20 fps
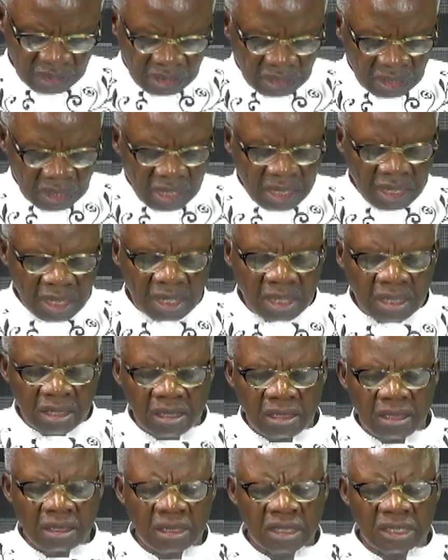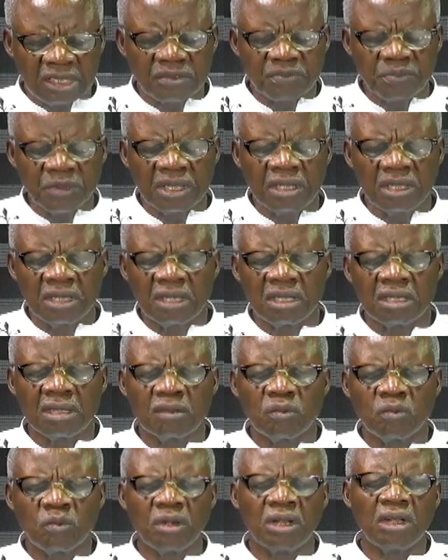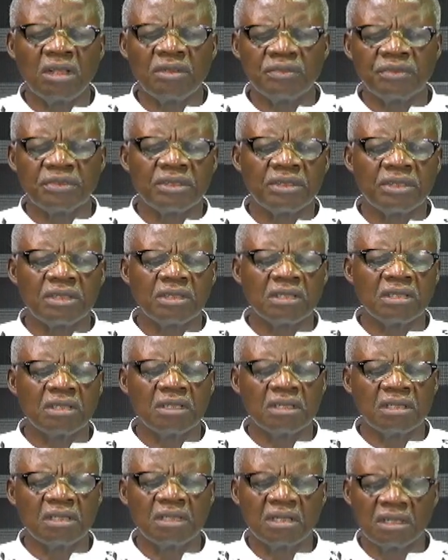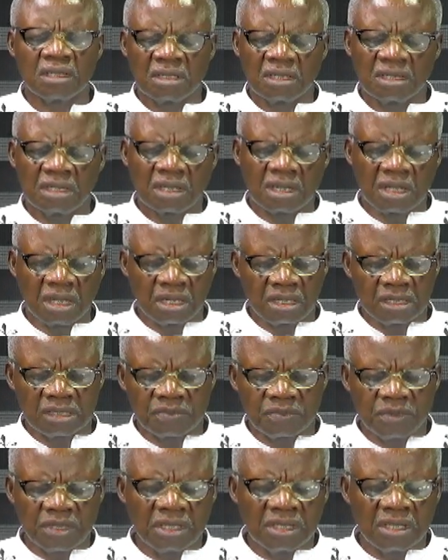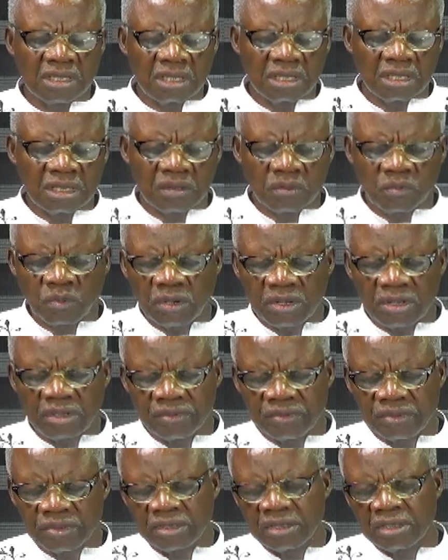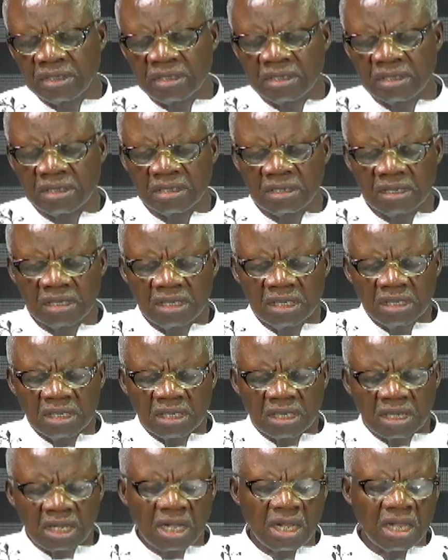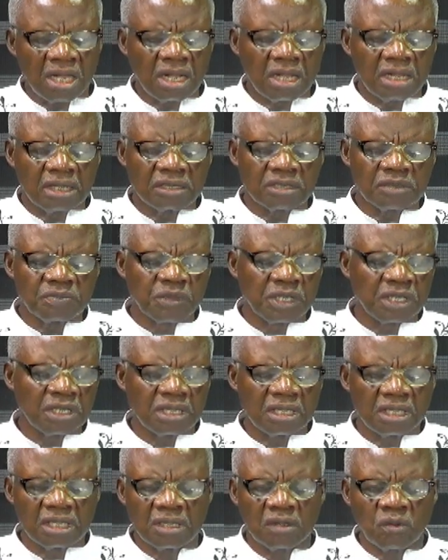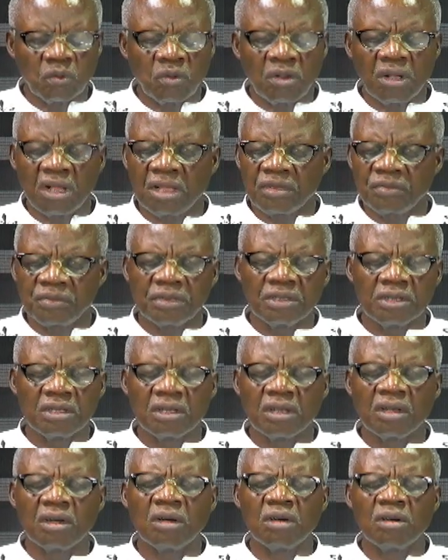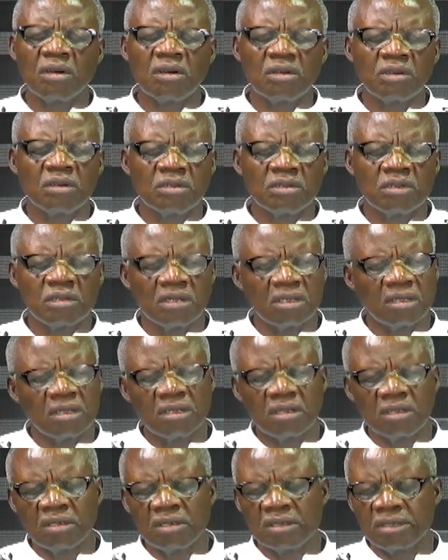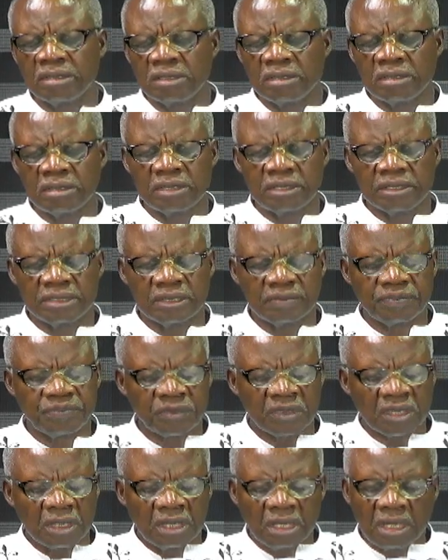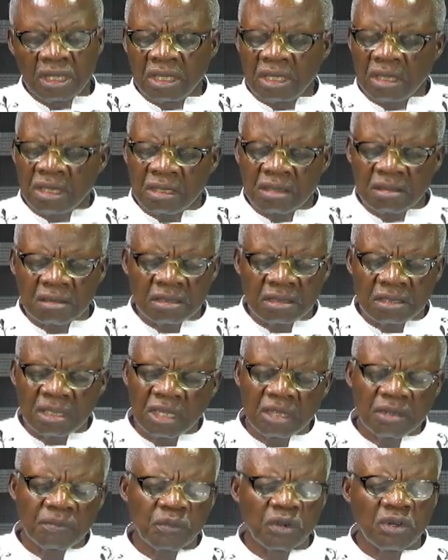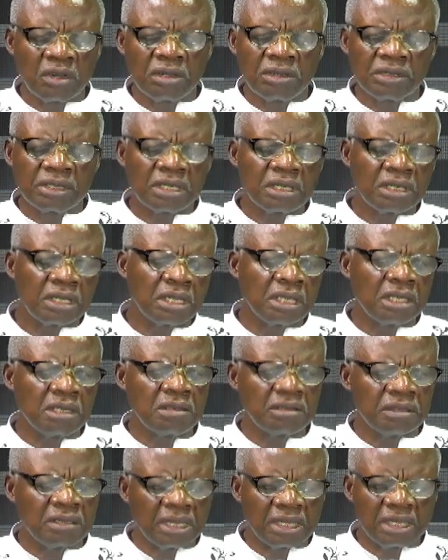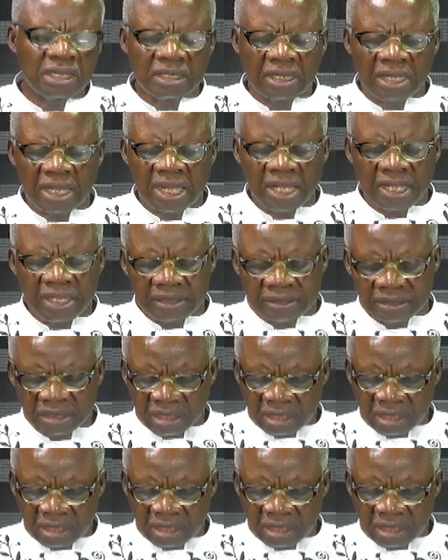Count me worthy, count me worthy, count me worthy, O Lord. In the morning, in the night,